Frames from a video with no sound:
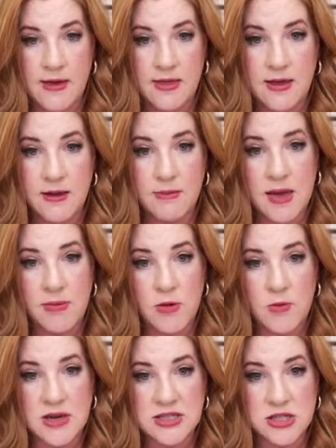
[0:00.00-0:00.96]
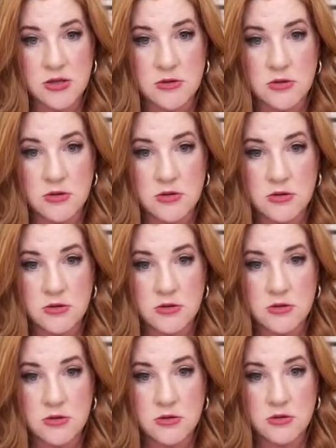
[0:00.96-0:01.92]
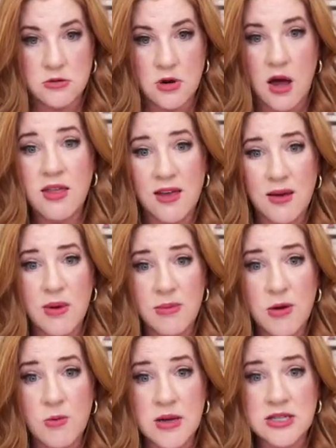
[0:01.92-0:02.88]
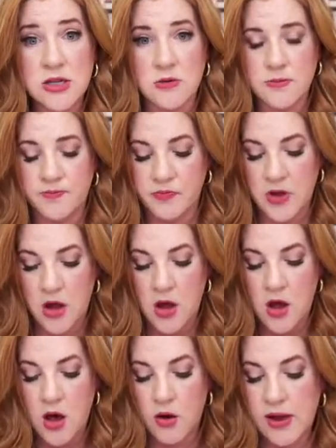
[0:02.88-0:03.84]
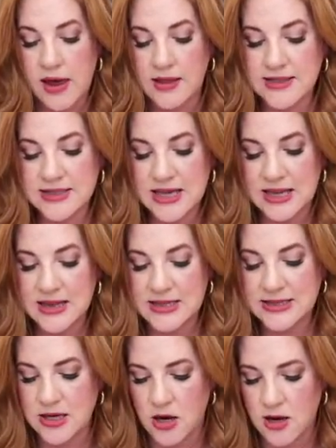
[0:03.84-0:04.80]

I think maybe we do. I think maybe we do. Okay, let's get this